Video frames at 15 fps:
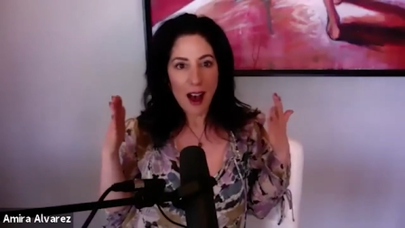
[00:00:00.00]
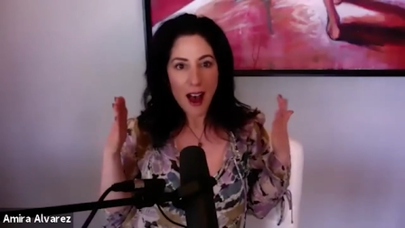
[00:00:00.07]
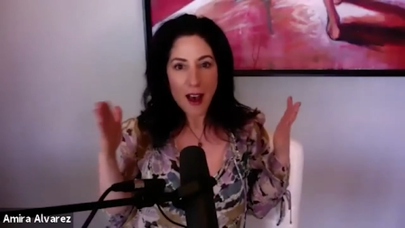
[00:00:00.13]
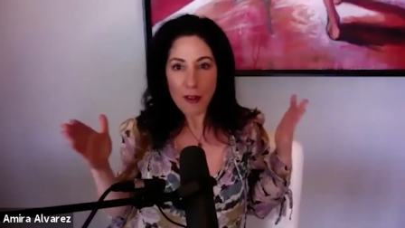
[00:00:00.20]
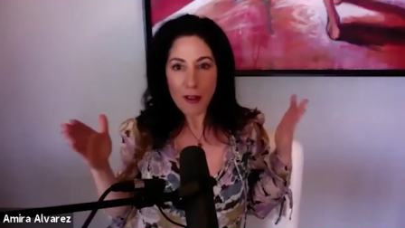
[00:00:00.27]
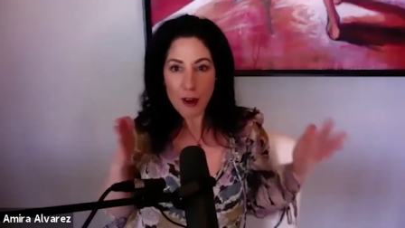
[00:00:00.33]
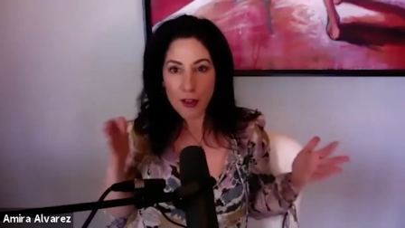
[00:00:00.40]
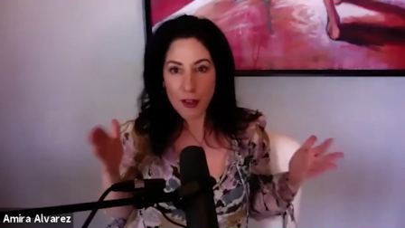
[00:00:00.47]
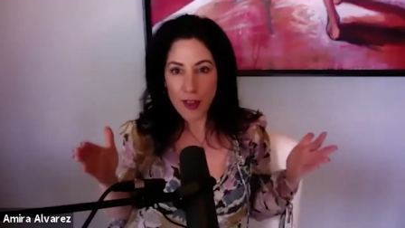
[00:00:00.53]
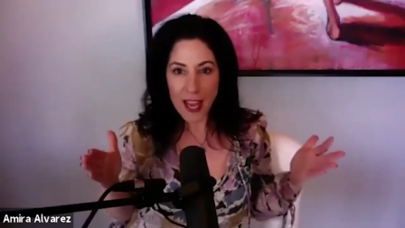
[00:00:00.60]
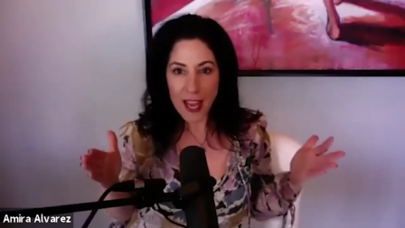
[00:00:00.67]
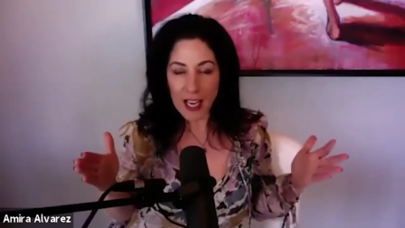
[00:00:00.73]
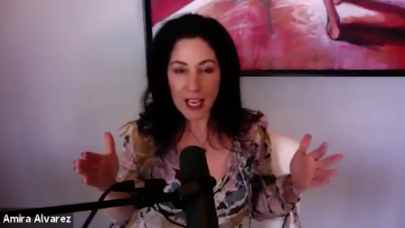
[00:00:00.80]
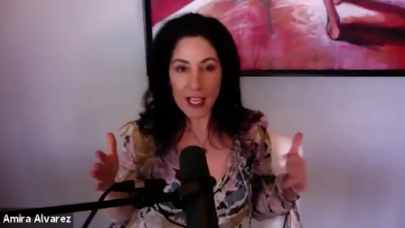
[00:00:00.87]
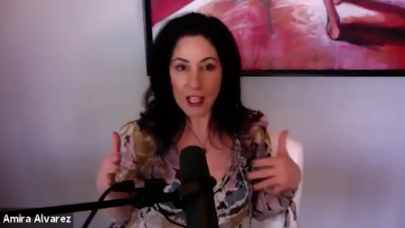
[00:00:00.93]
other
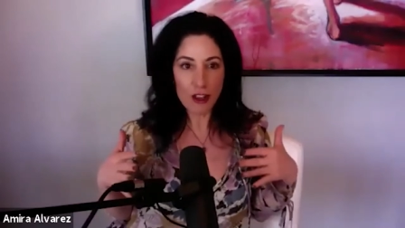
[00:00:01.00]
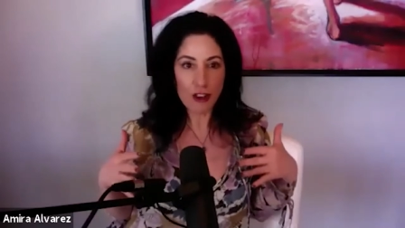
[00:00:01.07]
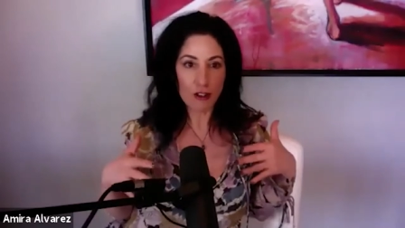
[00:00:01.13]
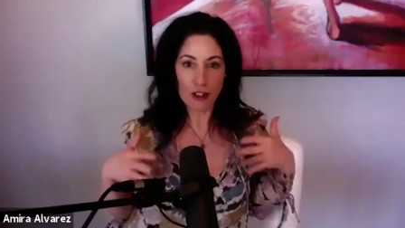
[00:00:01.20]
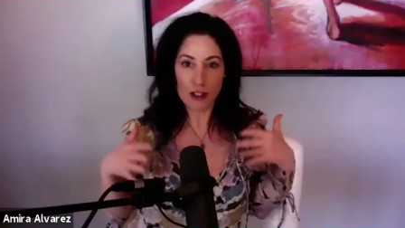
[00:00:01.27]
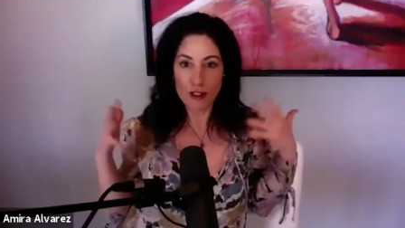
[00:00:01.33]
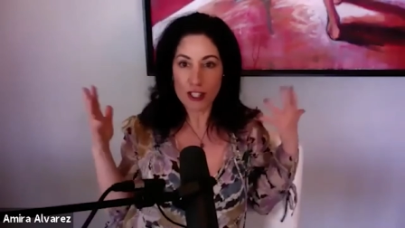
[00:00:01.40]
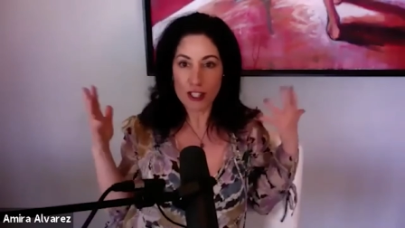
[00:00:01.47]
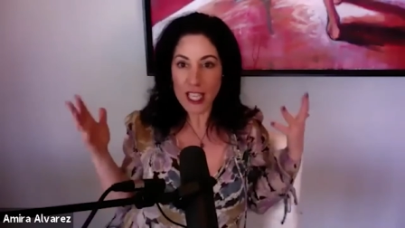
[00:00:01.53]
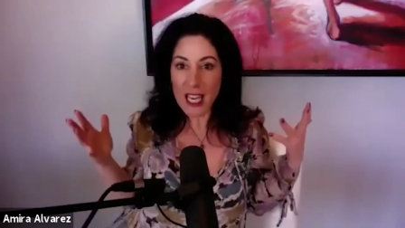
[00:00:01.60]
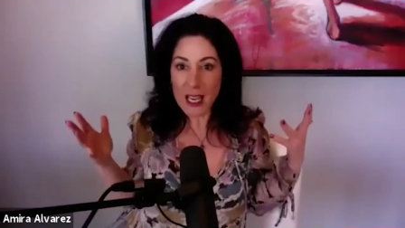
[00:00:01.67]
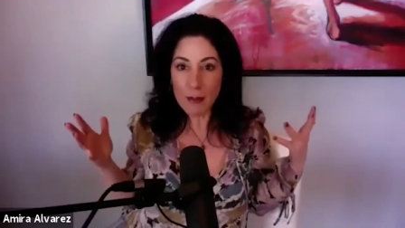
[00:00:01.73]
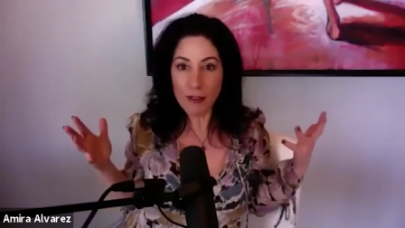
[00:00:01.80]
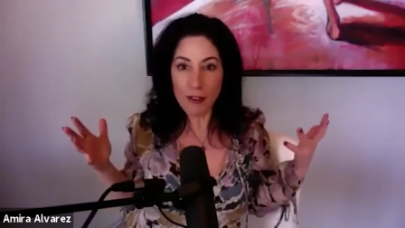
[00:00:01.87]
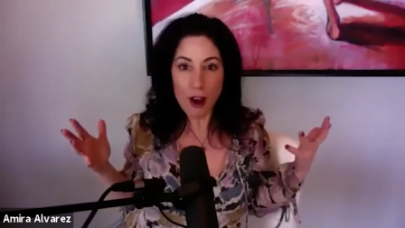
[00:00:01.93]
thing. Your your
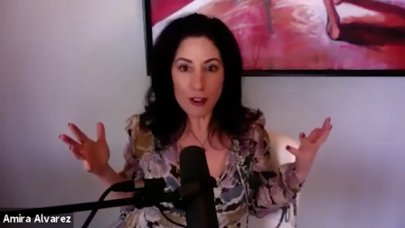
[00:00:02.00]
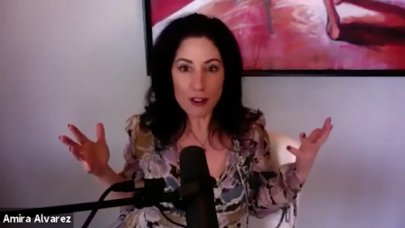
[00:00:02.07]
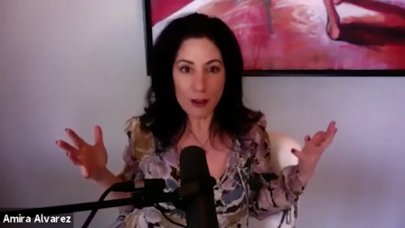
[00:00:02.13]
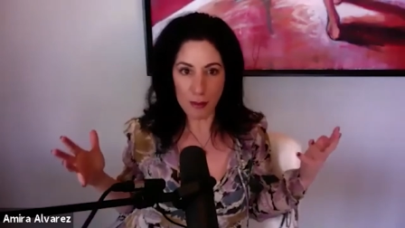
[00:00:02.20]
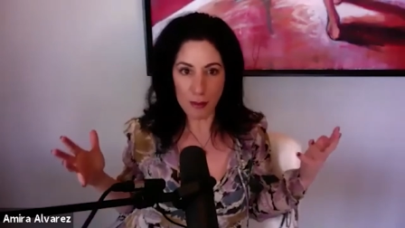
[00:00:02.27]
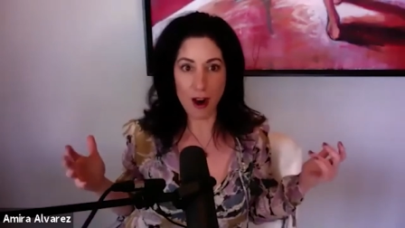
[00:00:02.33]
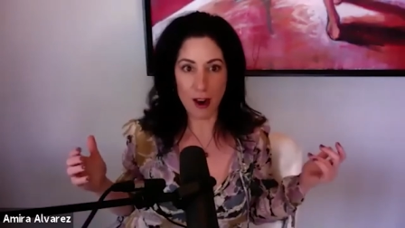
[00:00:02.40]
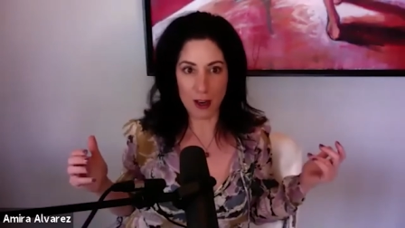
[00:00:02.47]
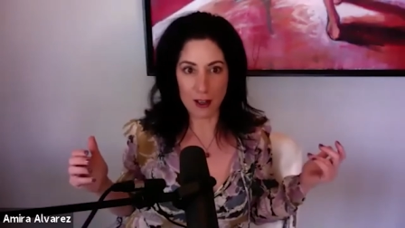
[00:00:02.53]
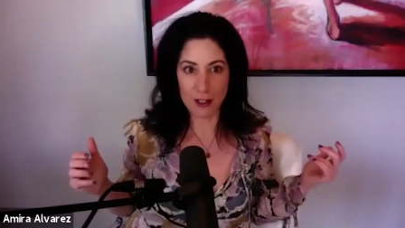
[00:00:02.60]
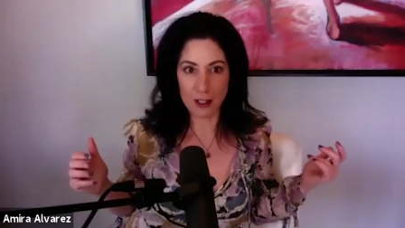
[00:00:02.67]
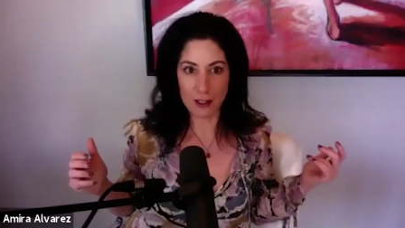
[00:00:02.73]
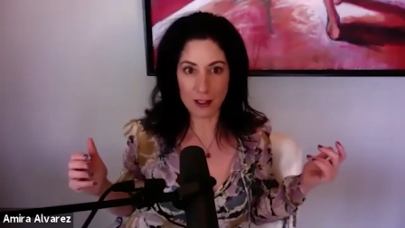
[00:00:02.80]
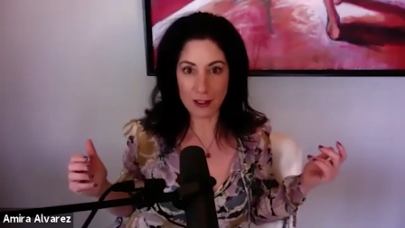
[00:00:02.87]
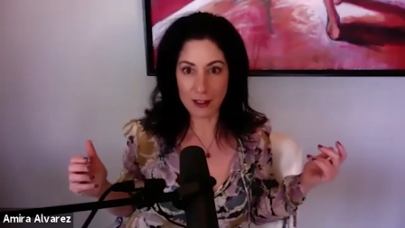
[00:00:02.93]
team falls apart.